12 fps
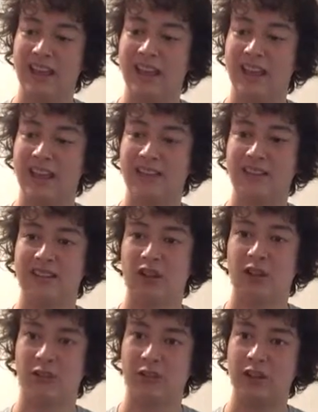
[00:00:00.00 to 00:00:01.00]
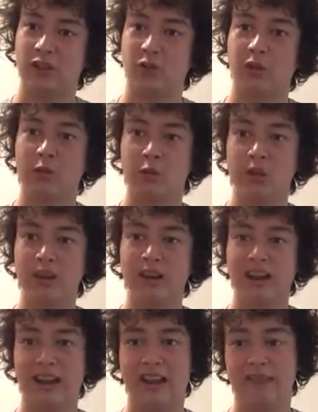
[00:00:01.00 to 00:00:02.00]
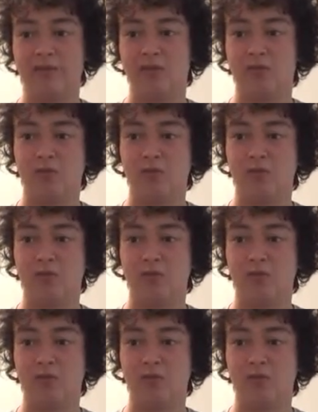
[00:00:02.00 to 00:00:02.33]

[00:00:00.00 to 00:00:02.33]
and her friends are really worried and